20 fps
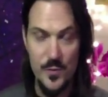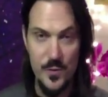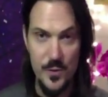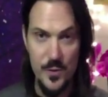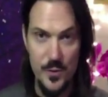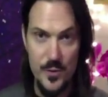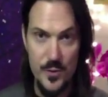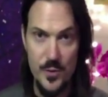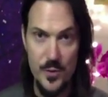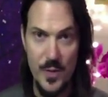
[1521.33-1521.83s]

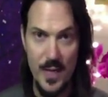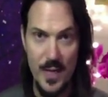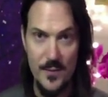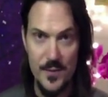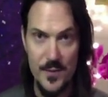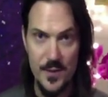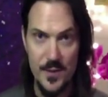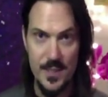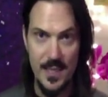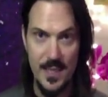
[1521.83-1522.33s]
you do have
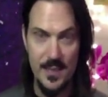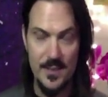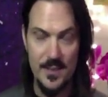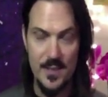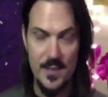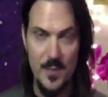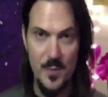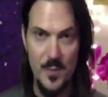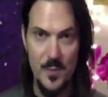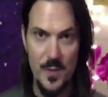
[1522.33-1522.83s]
to take
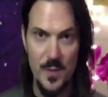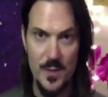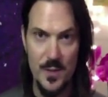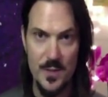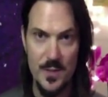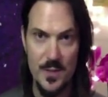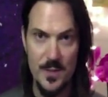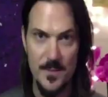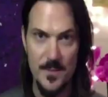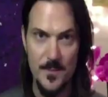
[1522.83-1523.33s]

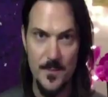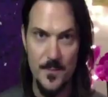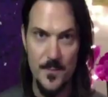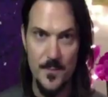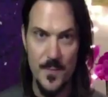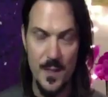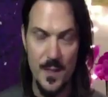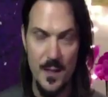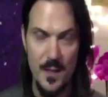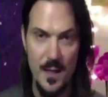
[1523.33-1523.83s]
supplements
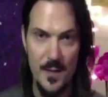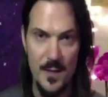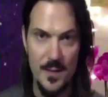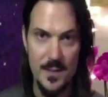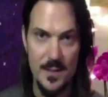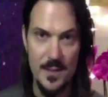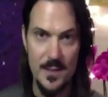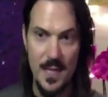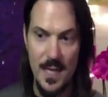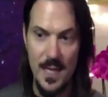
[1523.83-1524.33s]
on
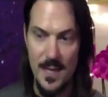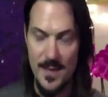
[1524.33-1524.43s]
this diet.